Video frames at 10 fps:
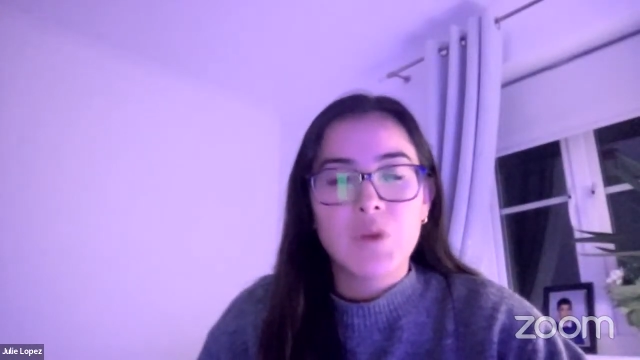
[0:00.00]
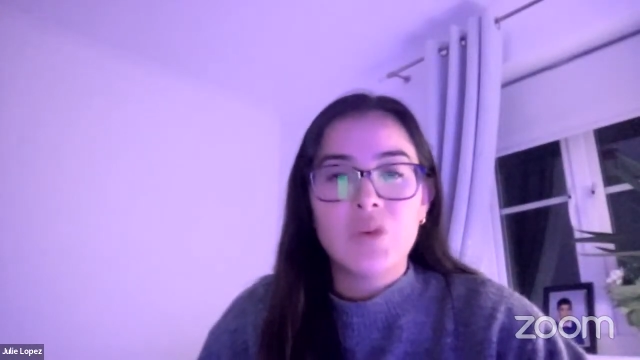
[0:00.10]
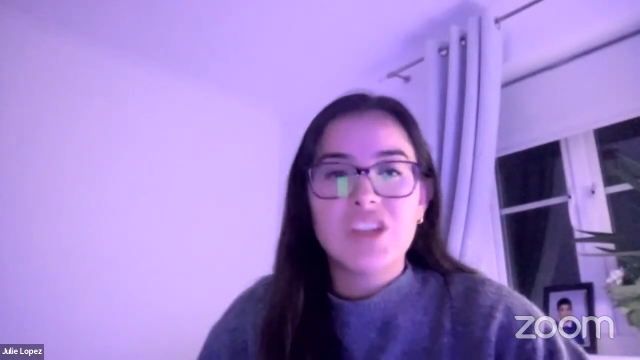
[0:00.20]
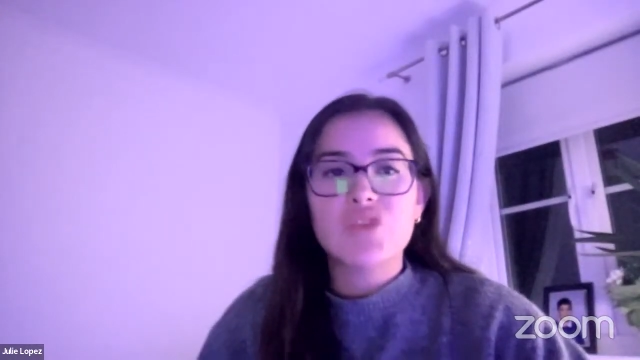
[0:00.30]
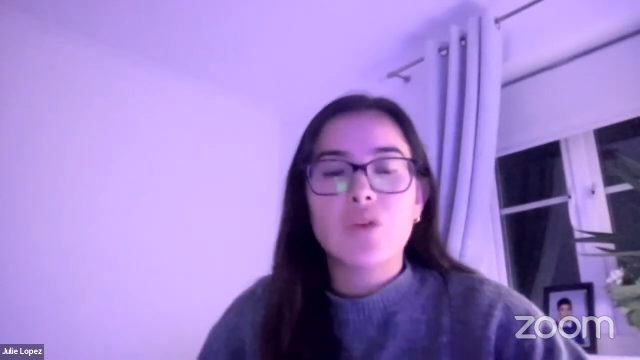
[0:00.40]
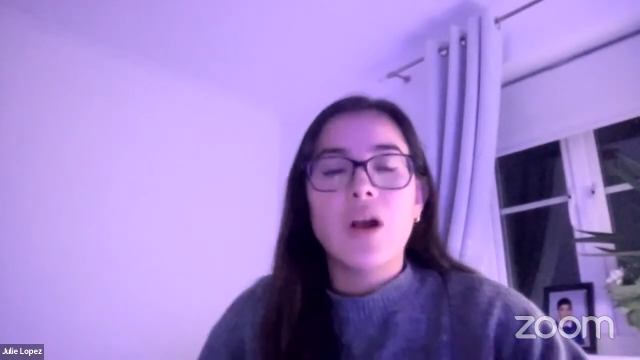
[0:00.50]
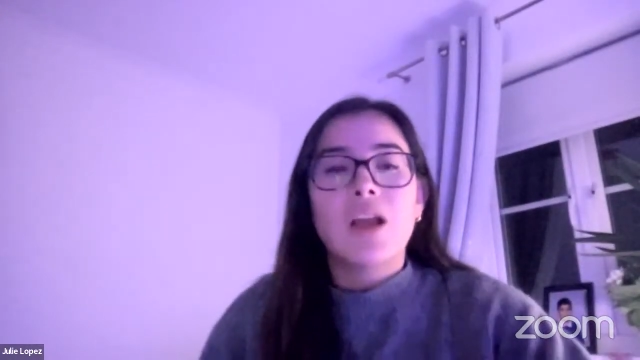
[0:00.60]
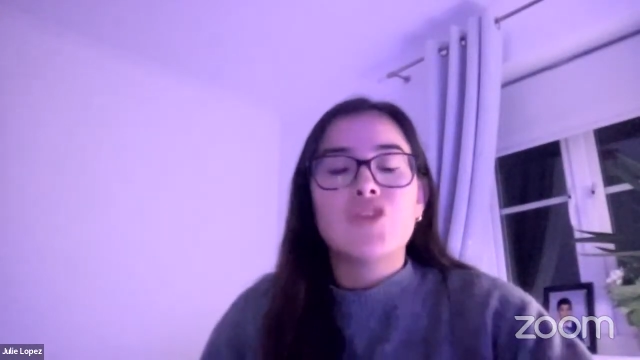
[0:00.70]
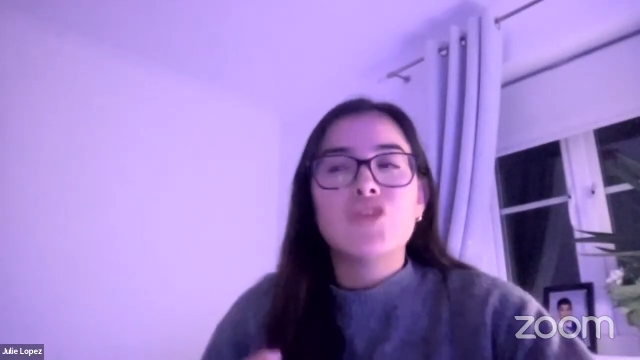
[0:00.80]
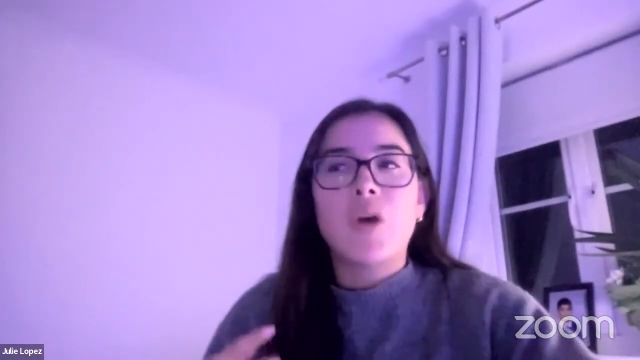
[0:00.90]
You need
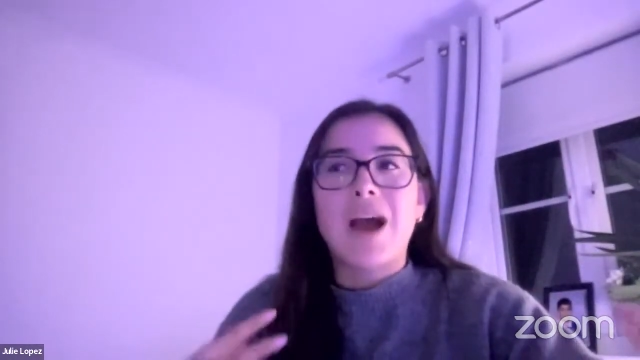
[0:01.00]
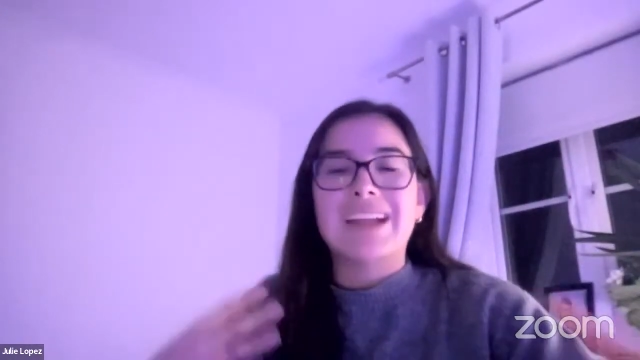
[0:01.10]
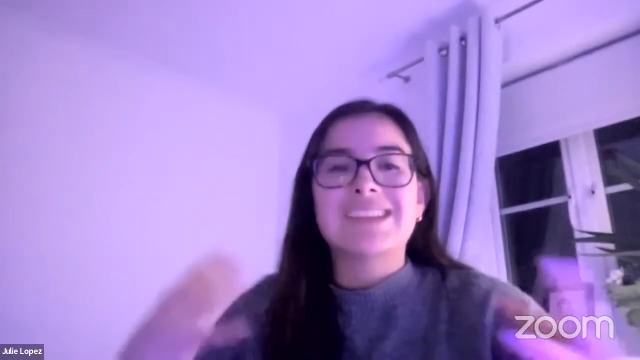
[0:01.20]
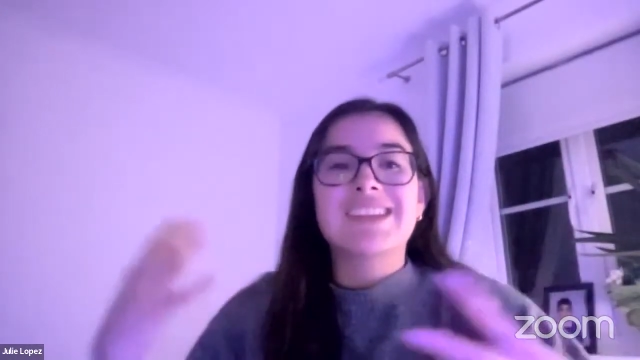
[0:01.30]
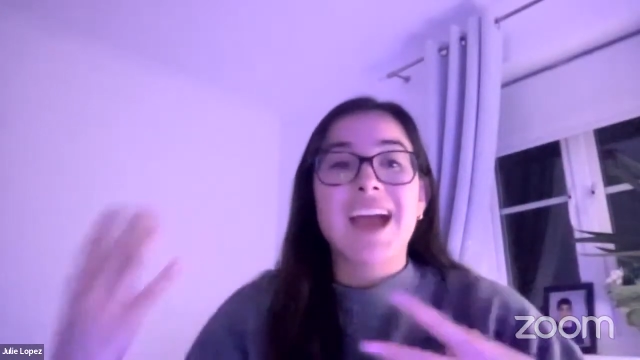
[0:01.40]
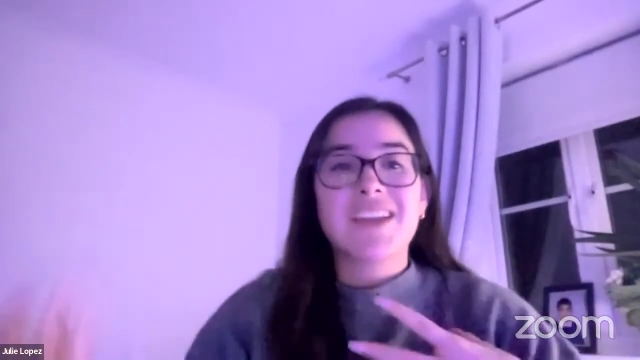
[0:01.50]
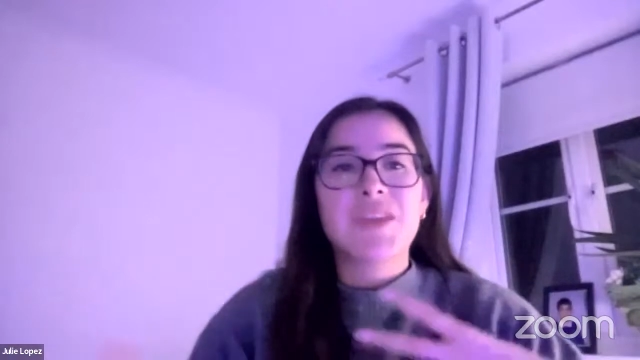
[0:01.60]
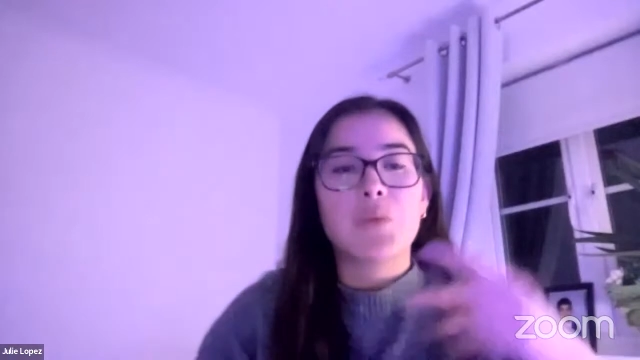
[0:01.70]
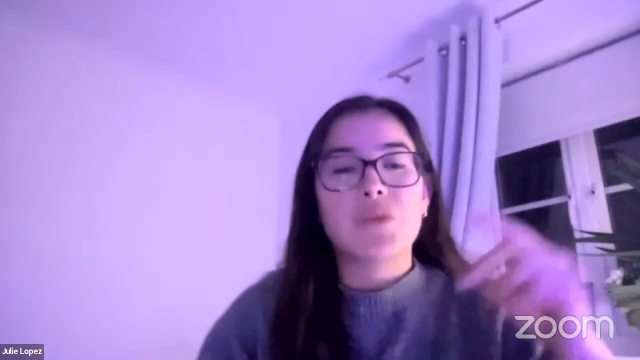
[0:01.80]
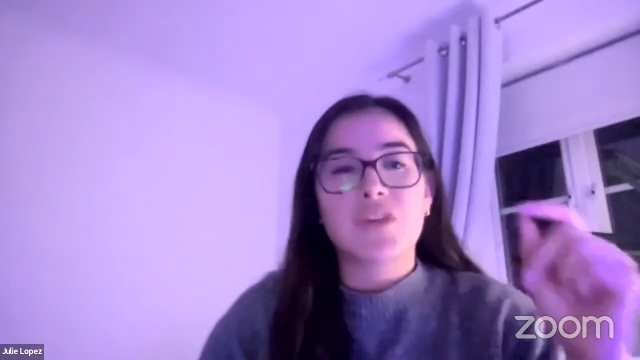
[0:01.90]
to, you know, attack
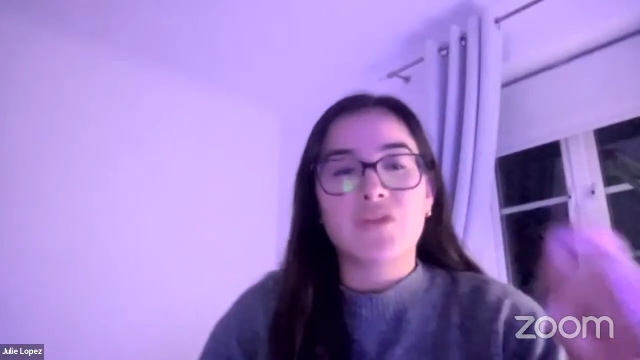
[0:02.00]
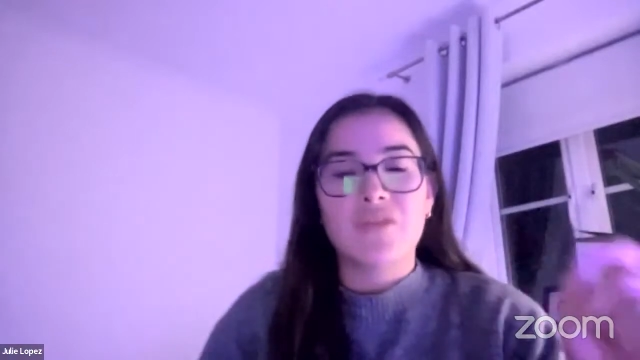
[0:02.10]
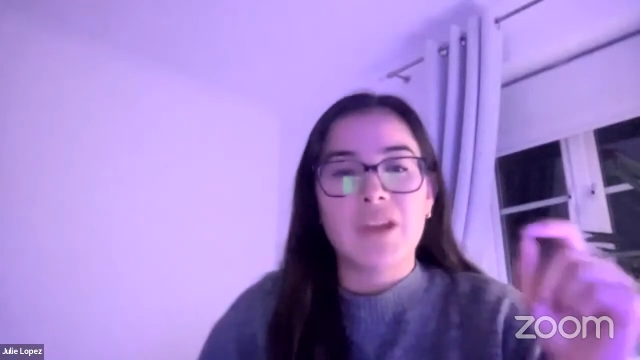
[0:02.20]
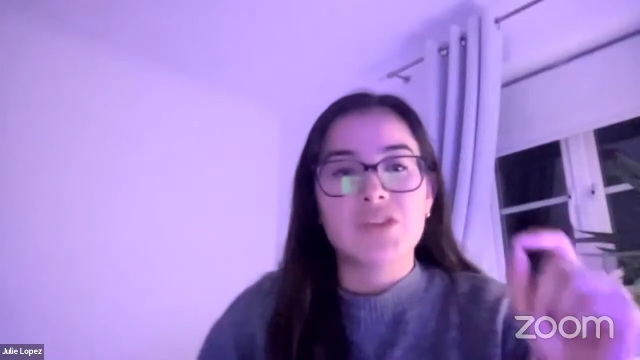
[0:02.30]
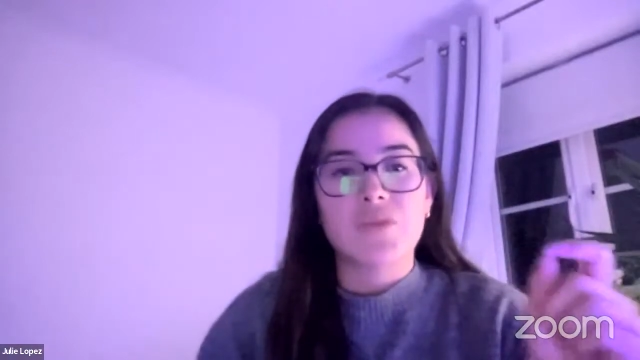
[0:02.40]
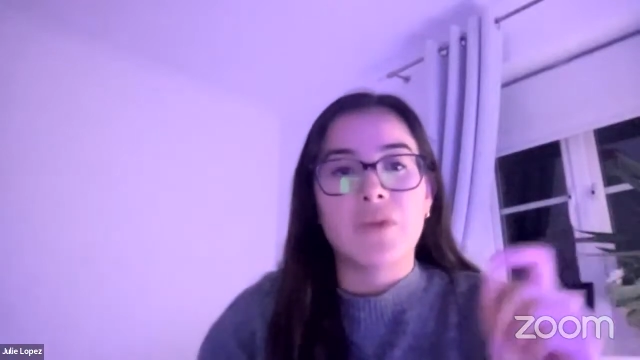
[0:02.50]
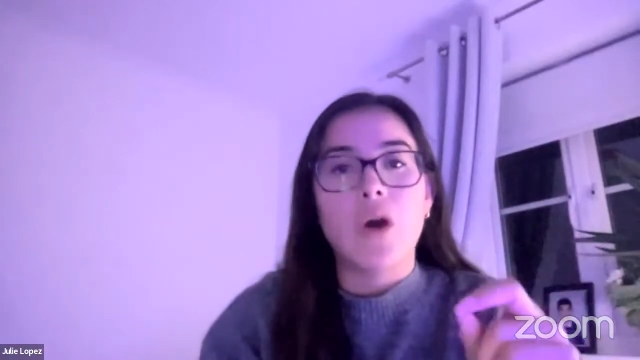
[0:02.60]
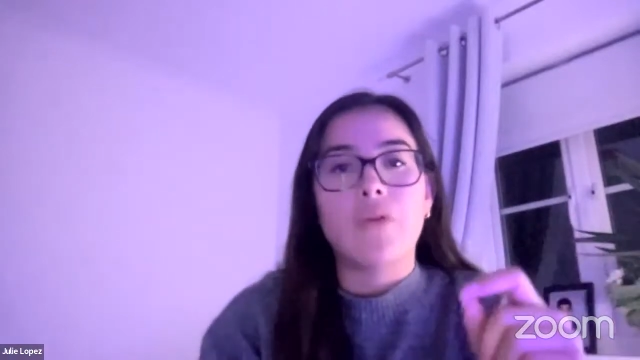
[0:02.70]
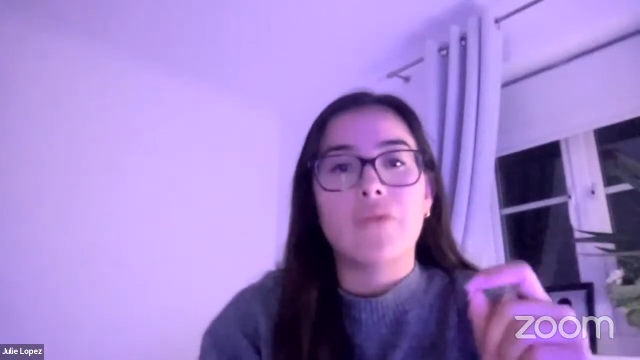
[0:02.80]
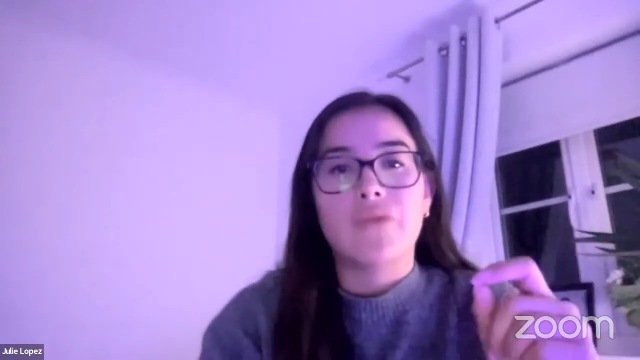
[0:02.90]
them with the revenge of
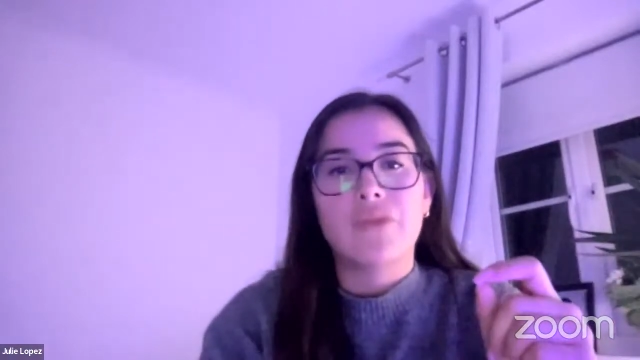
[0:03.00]
love.